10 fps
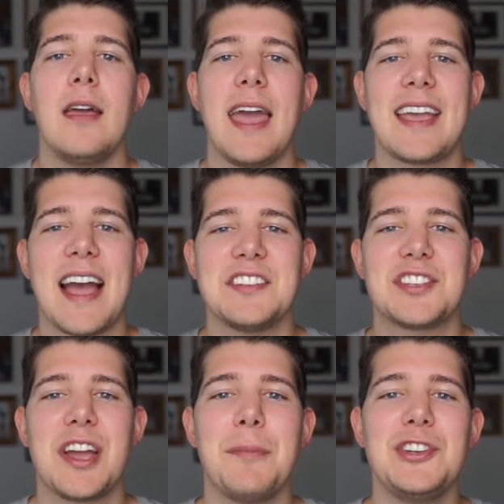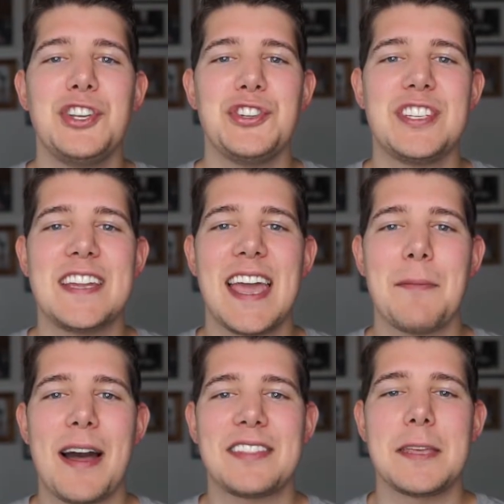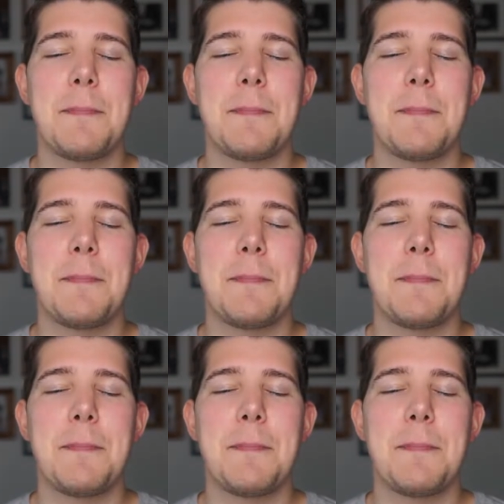Hey guys, coming to you today about the